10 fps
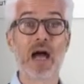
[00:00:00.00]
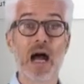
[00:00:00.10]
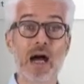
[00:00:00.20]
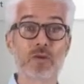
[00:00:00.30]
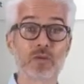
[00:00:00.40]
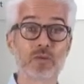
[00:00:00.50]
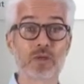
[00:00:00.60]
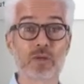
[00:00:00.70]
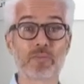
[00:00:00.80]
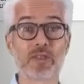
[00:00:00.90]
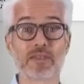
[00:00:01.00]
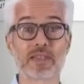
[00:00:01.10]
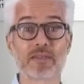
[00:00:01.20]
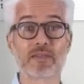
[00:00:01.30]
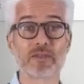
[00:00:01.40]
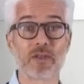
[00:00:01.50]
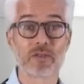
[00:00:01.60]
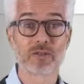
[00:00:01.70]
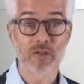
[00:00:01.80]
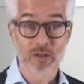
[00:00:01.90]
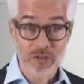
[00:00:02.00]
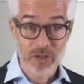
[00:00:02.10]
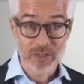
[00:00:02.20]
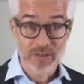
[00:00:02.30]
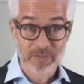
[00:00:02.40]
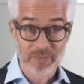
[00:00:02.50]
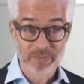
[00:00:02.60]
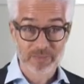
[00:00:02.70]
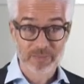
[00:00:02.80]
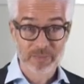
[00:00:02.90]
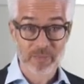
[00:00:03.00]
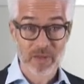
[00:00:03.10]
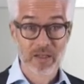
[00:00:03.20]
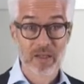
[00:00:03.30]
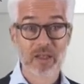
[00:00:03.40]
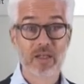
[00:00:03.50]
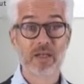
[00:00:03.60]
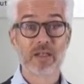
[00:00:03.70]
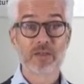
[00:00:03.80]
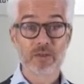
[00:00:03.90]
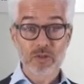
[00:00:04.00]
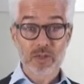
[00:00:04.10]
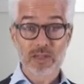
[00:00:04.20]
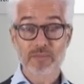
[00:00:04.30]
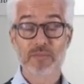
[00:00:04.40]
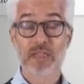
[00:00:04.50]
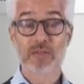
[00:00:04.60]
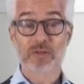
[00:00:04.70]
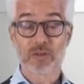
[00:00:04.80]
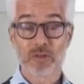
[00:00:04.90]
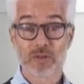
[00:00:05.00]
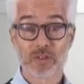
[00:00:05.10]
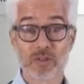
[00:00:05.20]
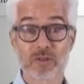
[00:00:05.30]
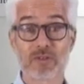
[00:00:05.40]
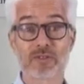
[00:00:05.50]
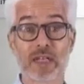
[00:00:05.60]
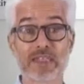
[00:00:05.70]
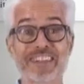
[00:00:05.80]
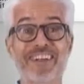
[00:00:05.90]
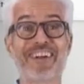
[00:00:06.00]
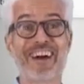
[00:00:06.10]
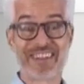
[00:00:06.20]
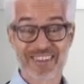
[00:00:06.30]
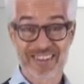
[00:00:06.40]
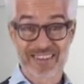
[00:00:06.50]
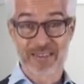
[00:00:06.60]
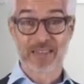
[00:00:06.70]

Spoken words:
How do we represent ontologies? Usually in ontologies you define classes.